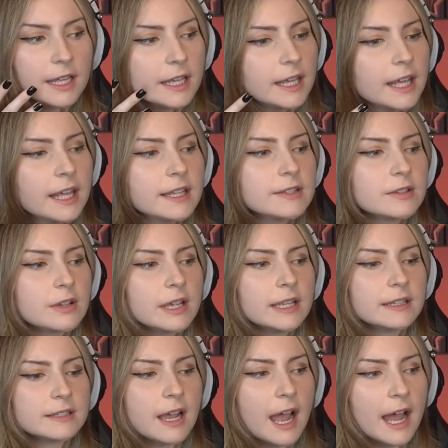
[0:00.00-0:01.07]
His
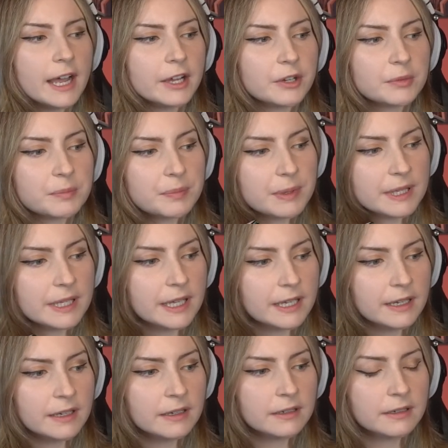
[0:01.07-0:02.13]
entire
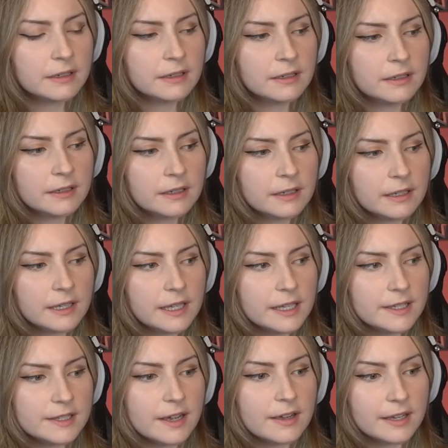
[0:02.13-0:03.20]
being
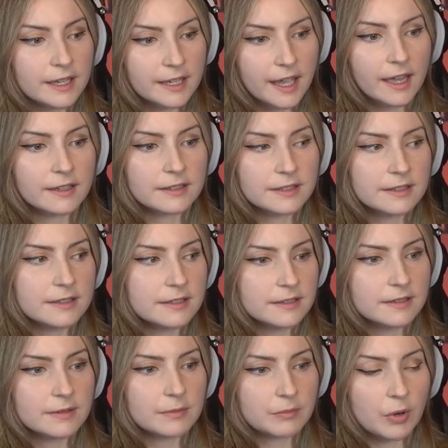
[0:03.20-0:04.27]
is against
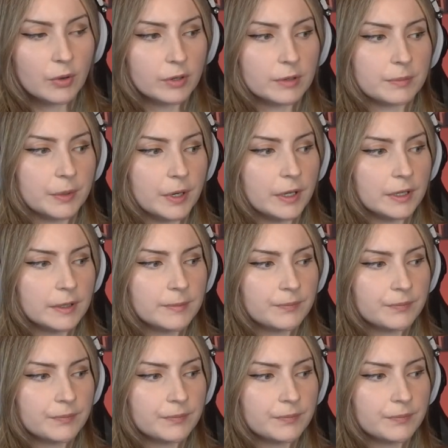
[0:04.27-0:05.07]
Motorball.